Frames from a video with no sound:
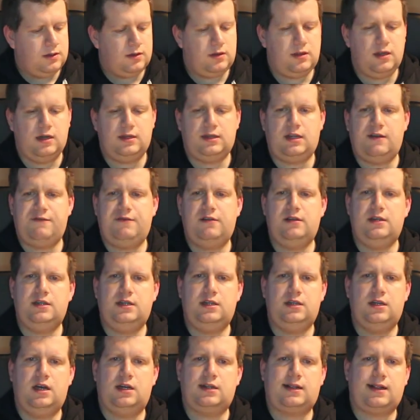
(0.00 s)
They are
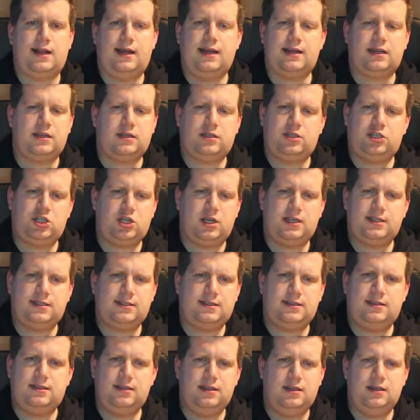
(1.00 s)
definitely not like
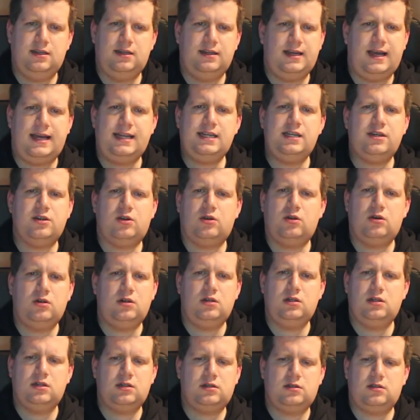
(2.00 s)
just any
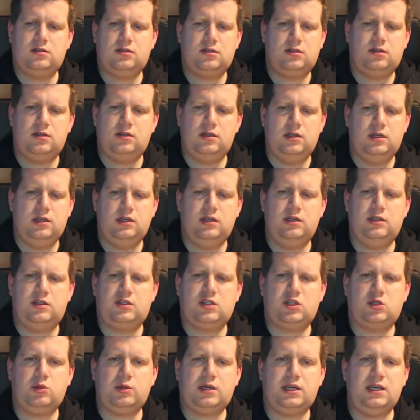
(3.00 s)
old
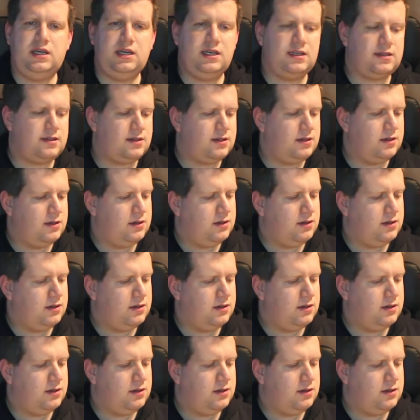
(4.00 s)
squeakies.